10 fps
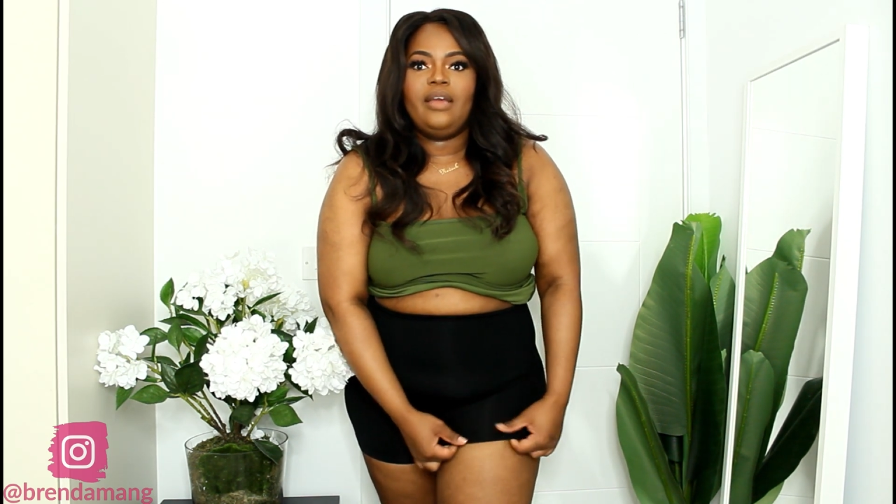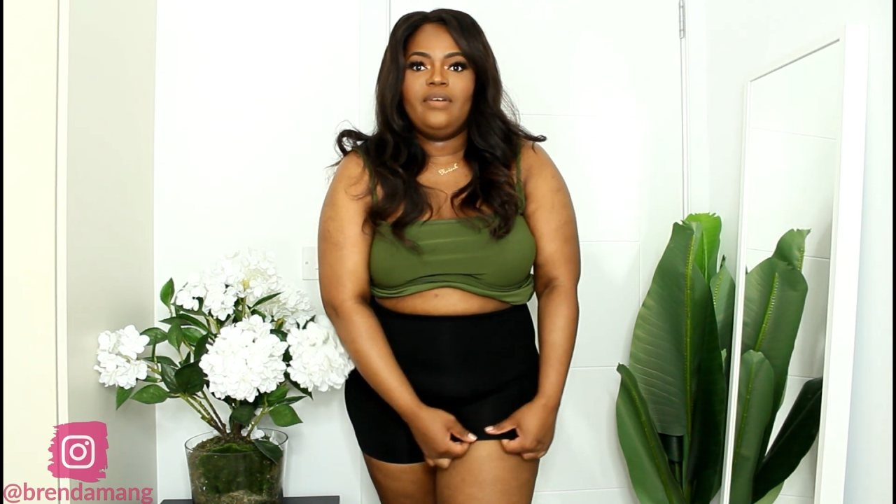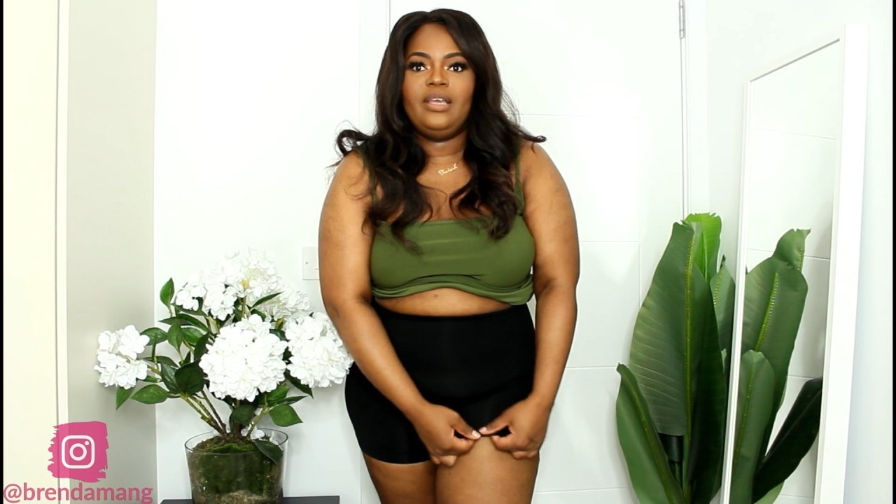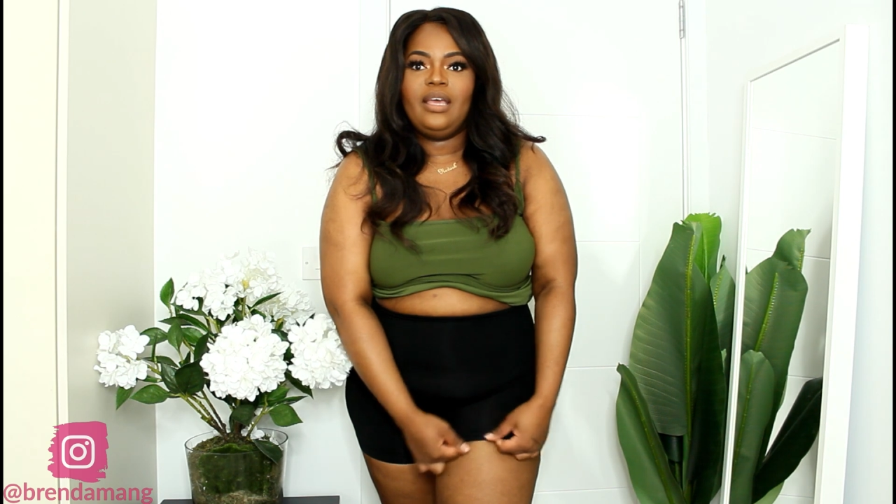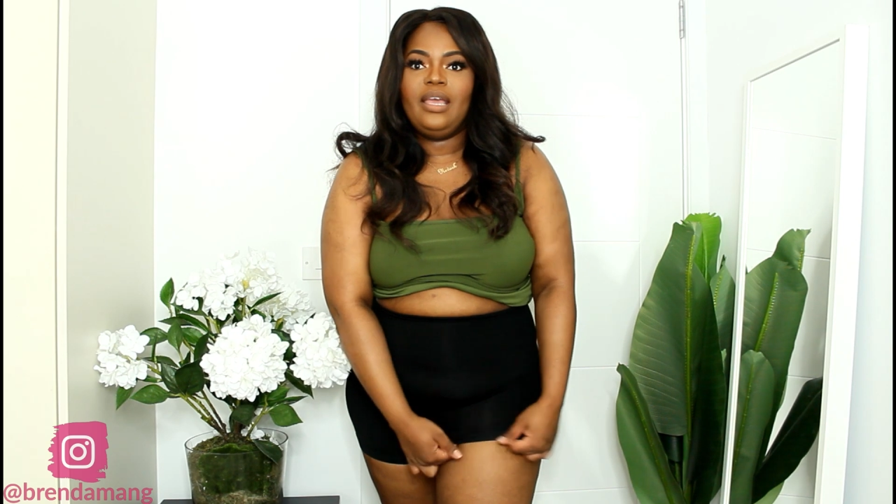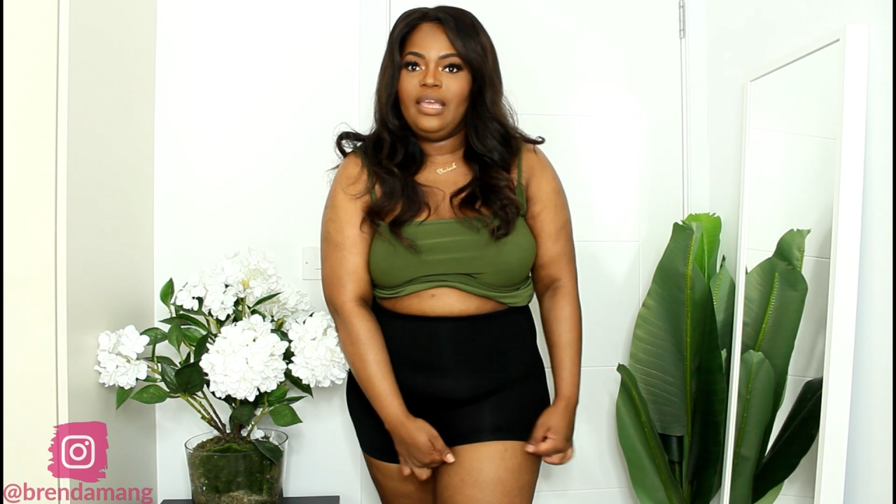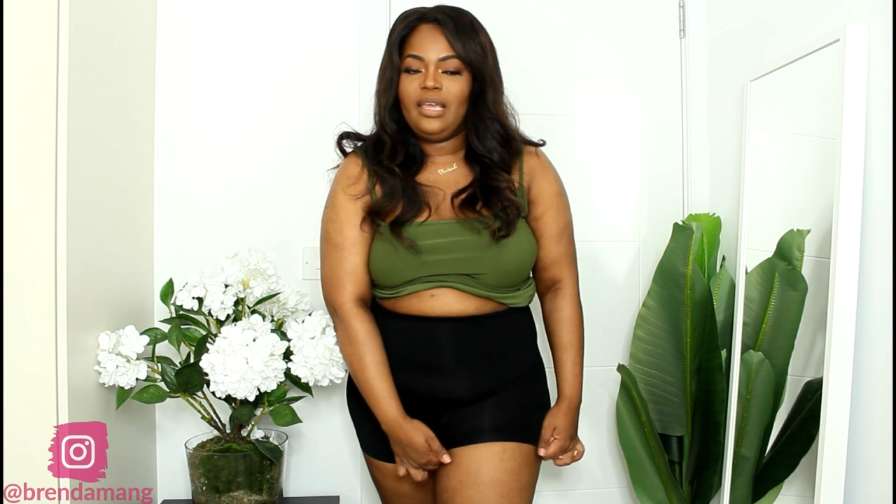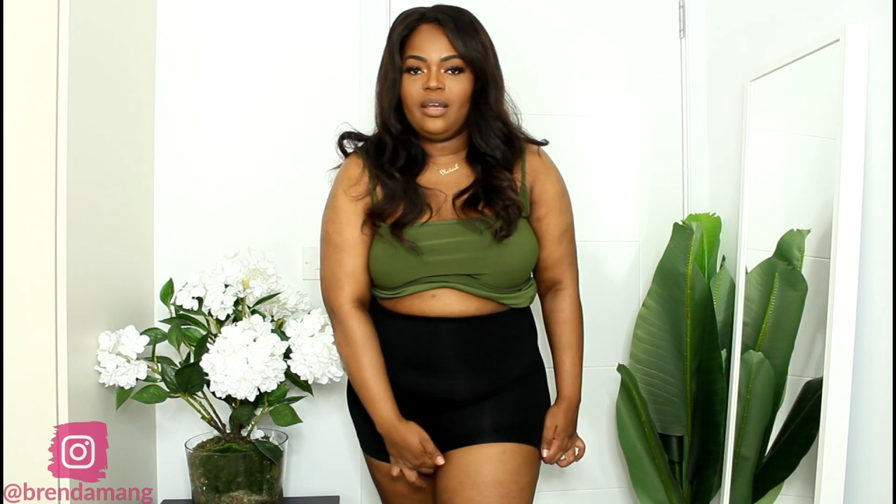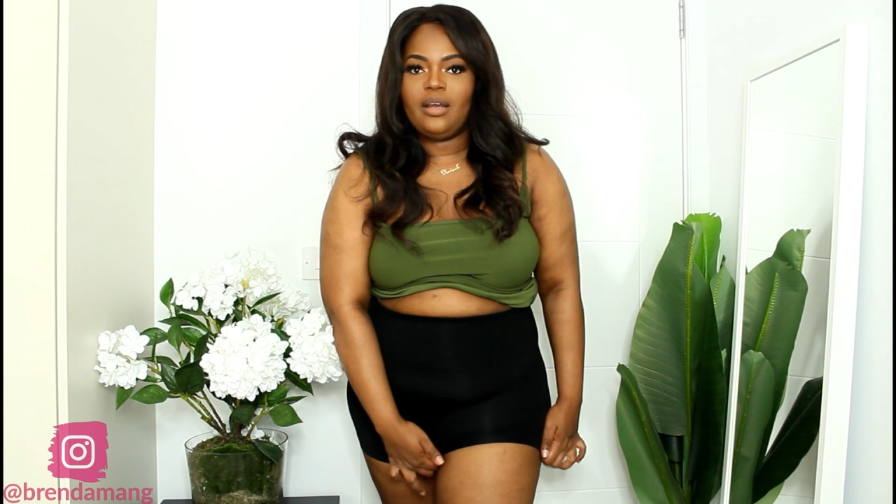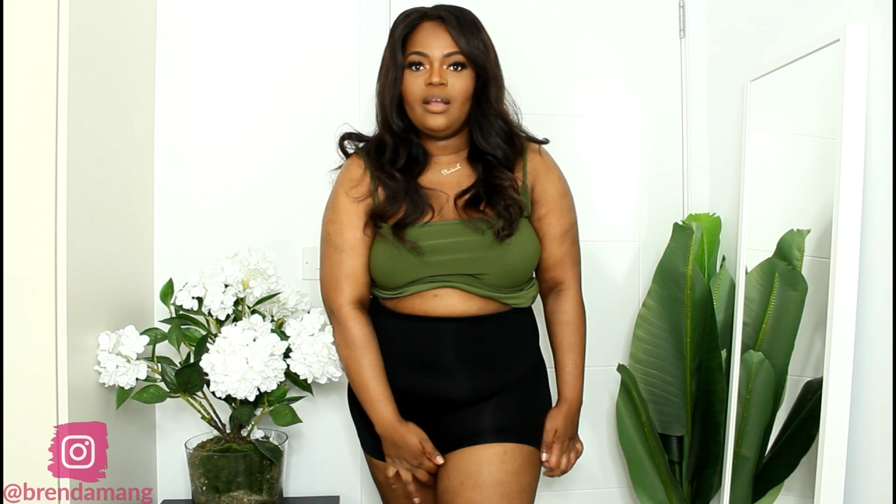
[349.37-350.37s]
area
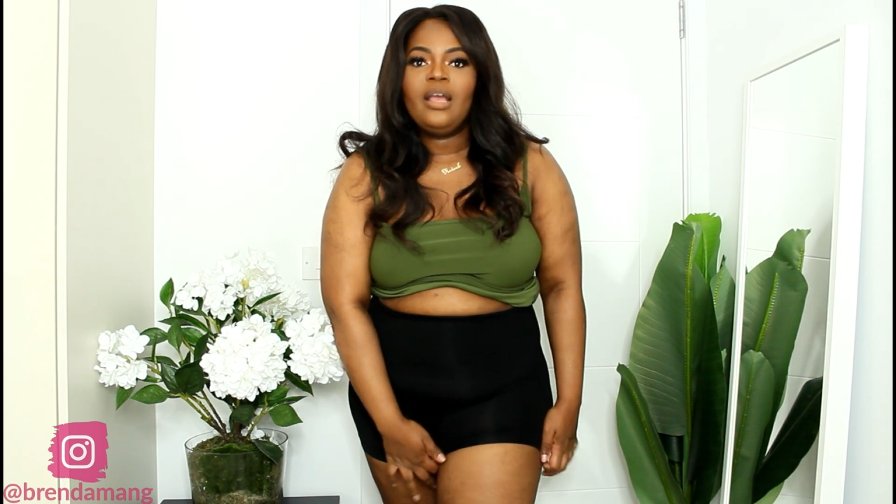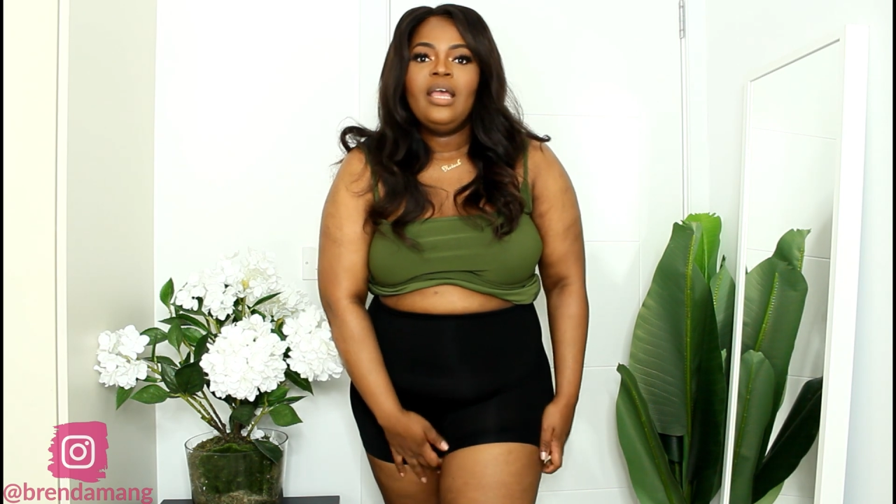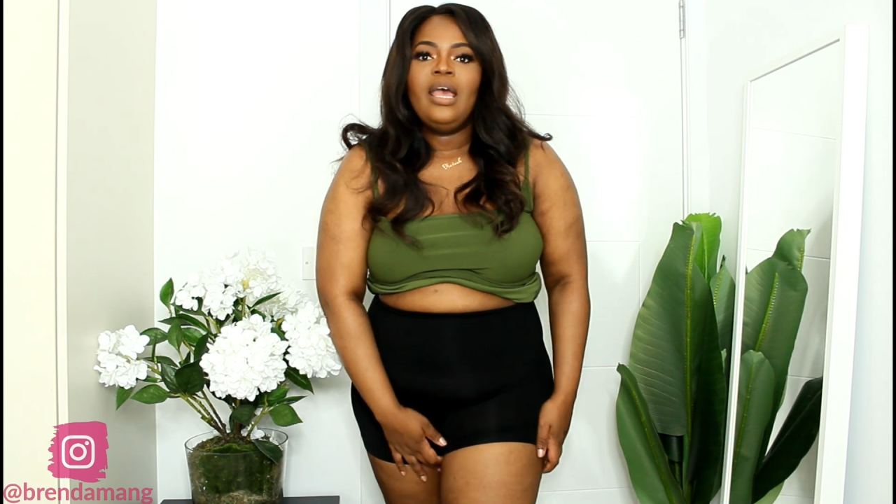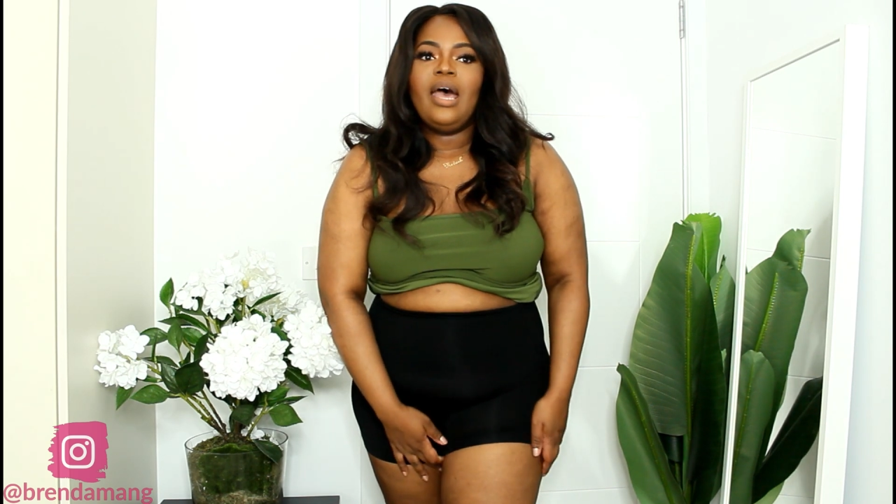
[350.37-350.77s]
here,